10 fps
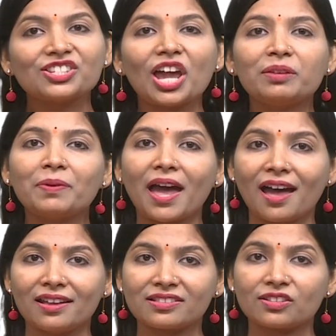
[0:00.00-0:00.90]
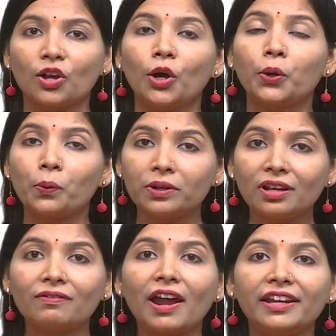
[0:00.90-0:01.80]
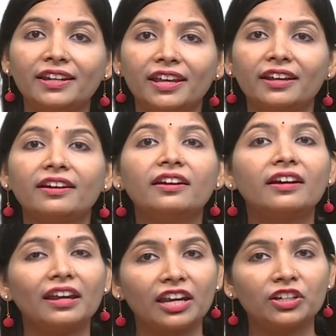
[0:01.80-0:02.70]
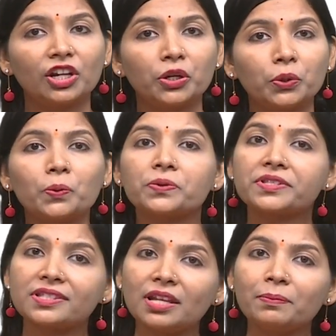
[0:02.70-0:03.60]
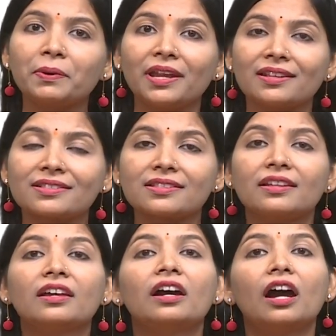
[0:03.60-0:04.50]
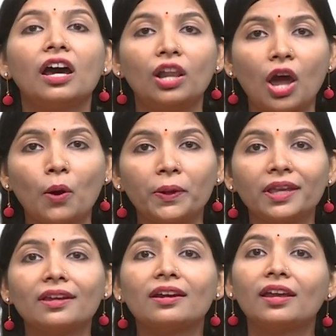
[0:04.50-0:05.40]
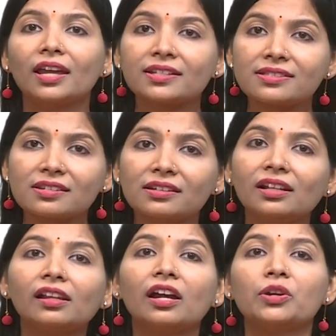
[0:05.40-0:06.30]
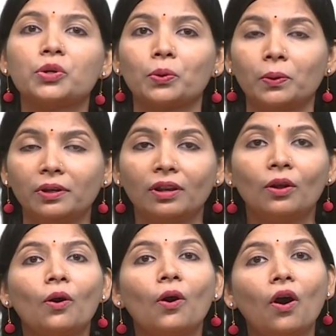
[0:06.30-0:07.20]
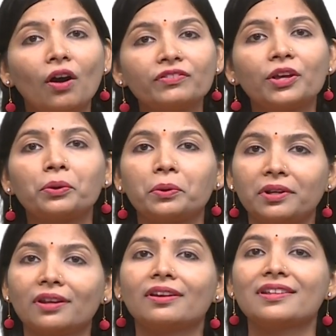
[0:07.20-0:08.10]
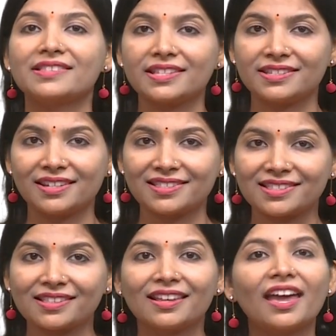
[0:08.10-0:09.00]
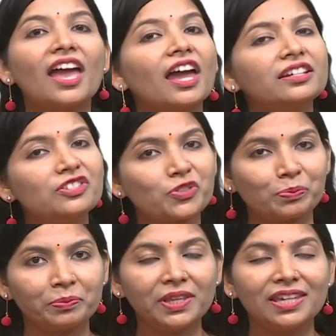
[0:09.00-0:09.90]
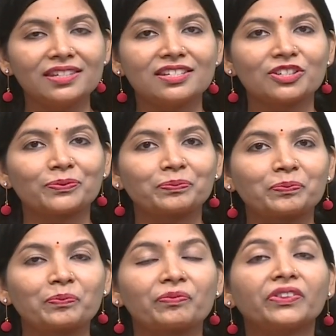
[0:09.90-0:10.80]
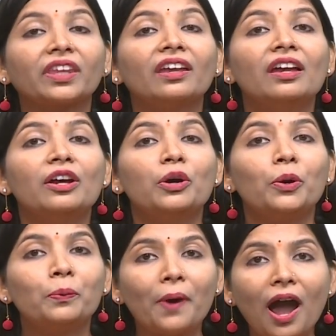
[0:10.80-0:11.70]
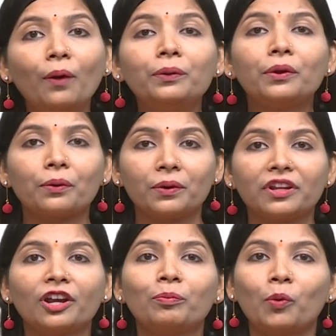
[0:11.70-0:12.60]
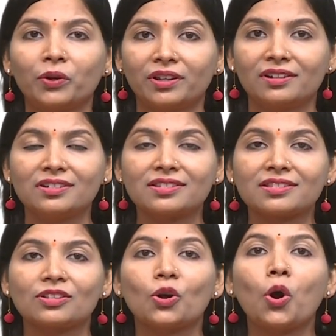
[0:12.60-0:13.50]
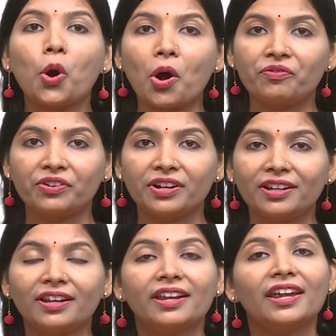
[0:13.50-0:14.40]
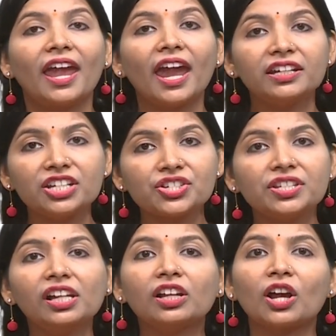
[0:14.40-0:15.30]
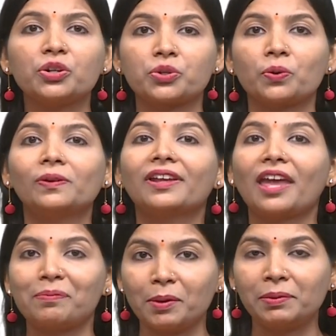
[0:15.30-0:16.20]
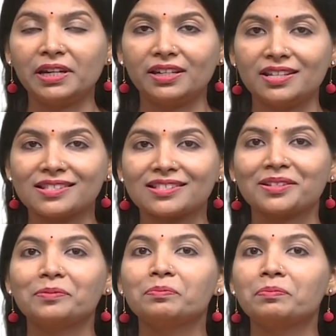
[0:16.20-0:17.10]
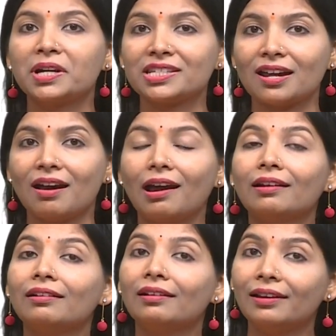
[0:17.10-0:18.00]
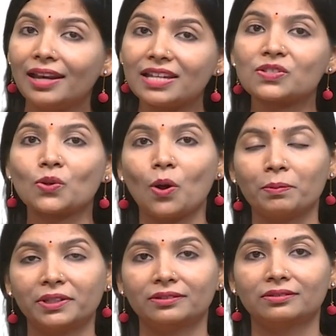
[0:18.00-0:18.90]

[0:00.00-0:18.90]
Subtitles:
type has a rotor winding connected to slip rings, allowing external control of the rotor resistance and speed. Wound rotor motors offer additional control capabilities but are less common.